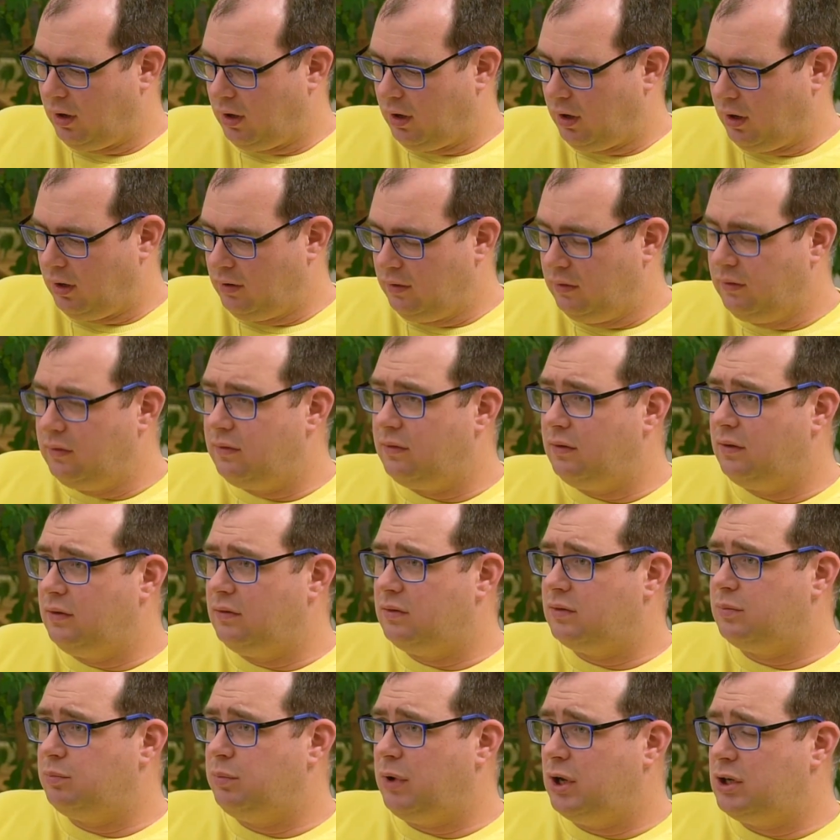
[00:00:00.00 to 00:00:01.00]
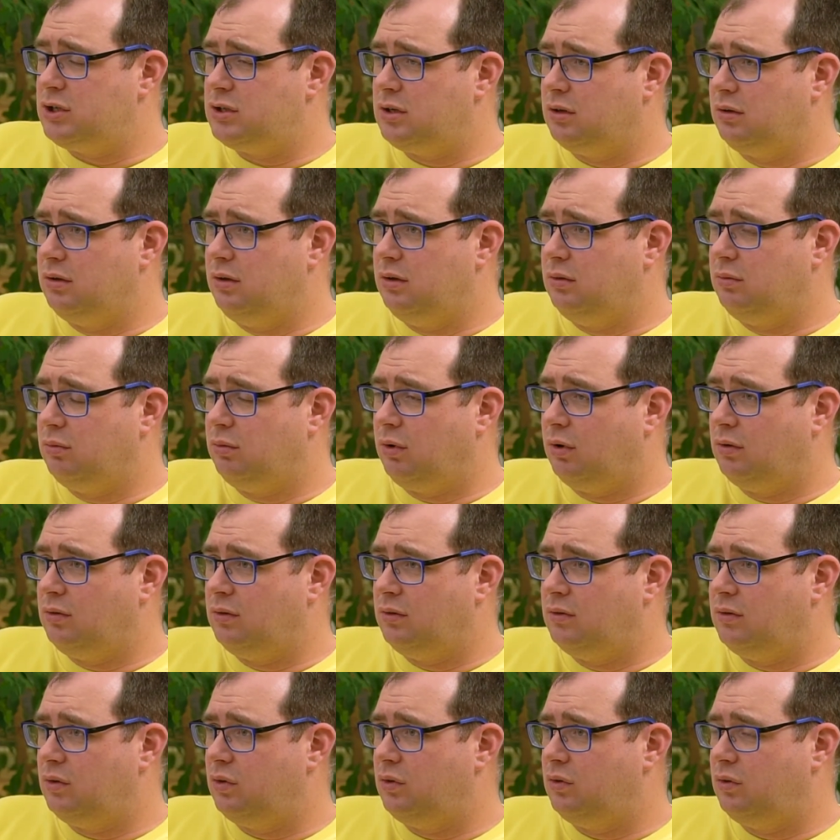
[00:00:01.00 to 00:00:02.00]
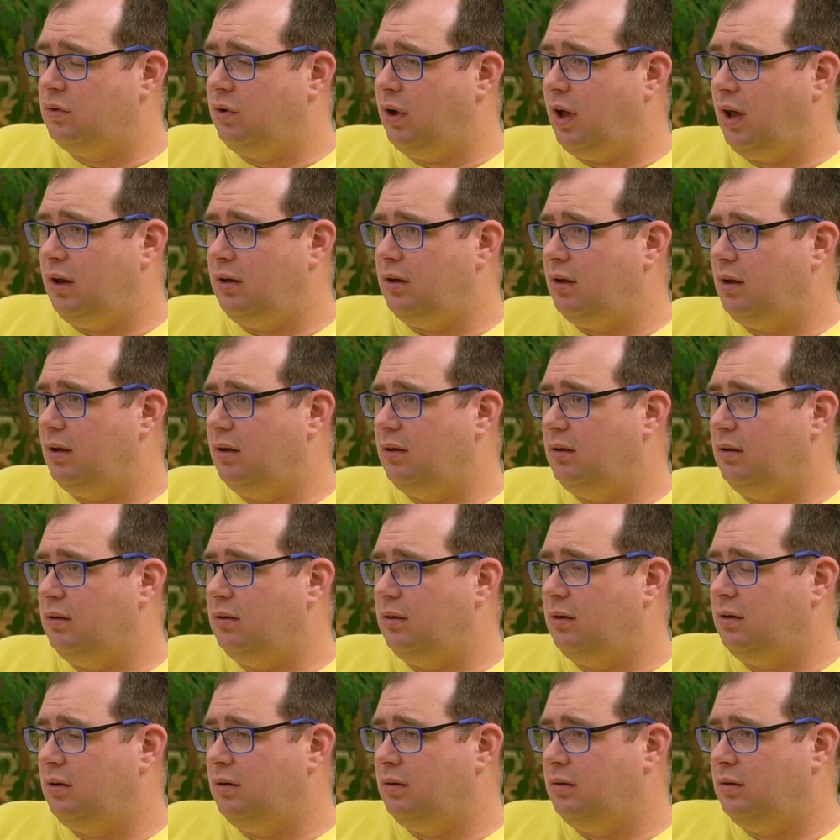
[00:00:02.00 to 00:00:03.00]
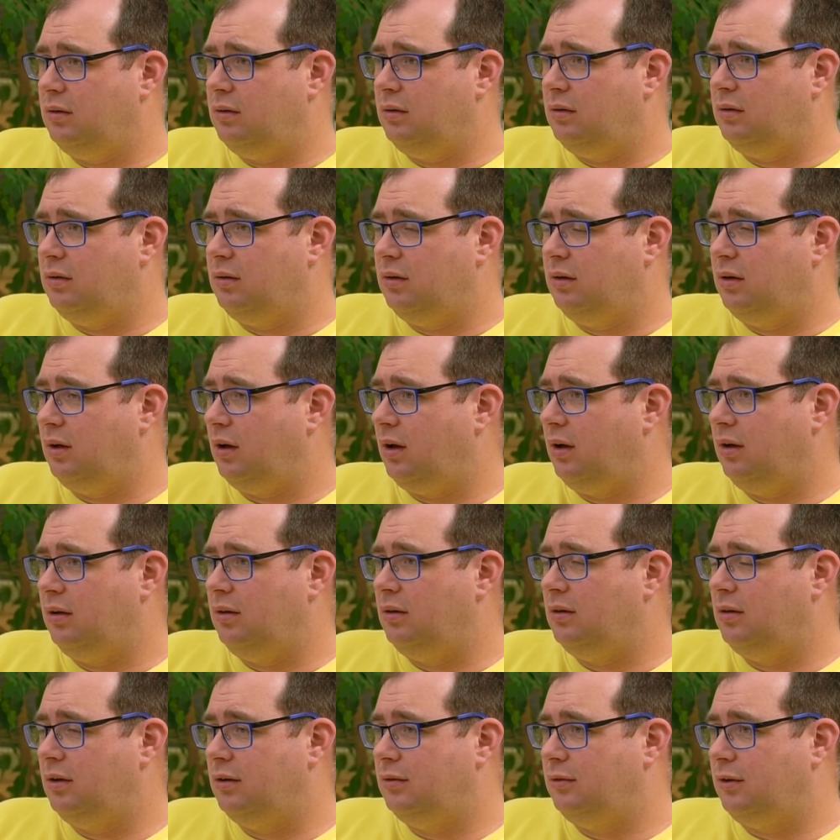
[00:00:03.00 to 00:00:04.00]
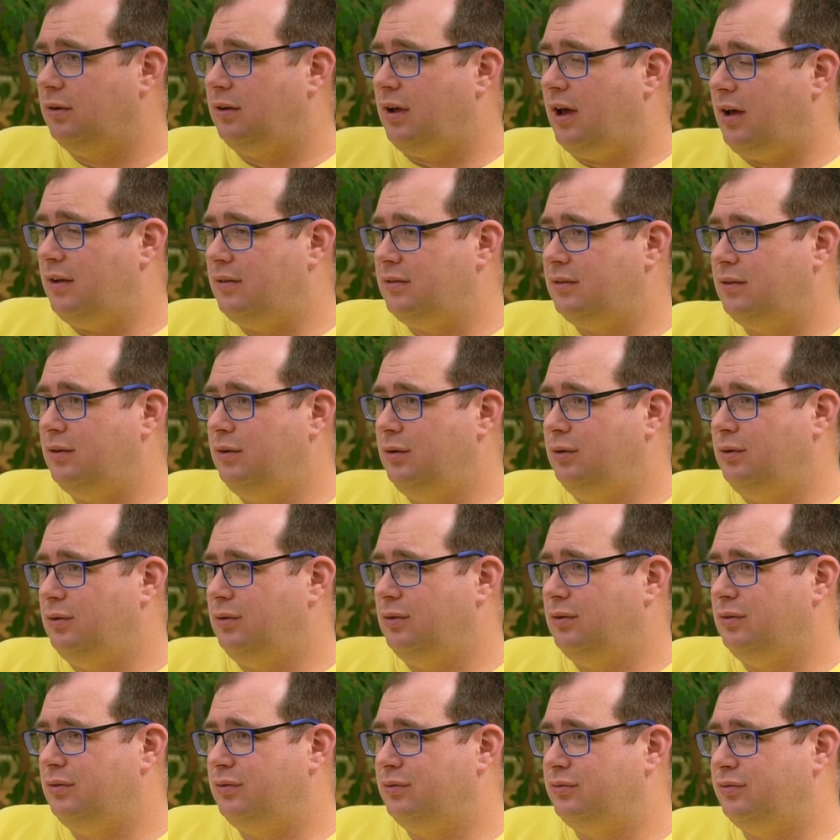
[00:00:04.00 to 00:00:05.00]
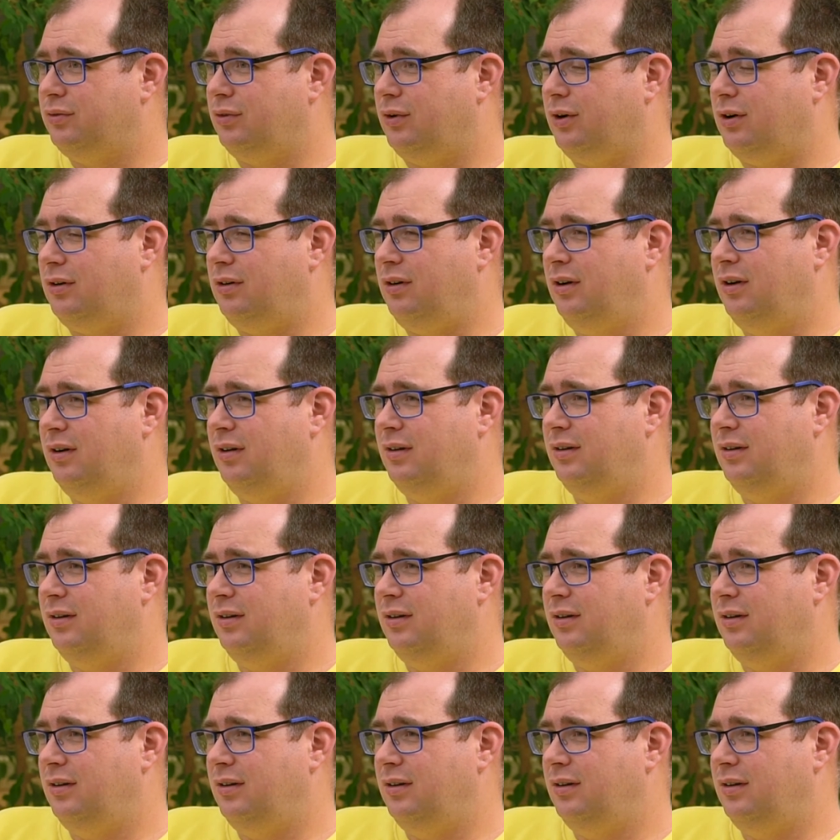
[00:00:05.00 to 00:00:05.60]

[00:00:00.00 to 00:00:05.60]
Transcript: Anything special you want to add? I not ask you for?